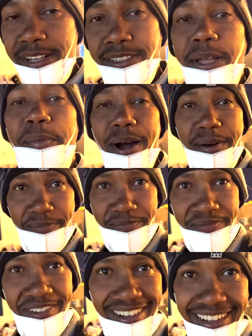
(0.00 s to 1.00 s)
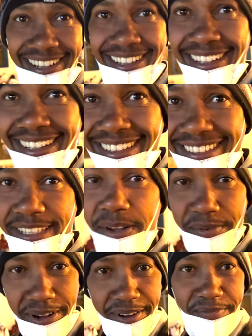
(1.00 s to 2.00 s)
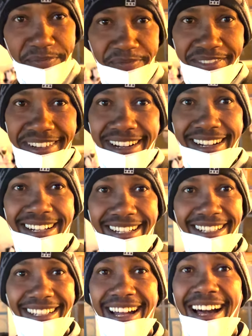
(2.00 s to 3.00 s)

Tamam. Tamam. Tamam. Not Alhamdulillah?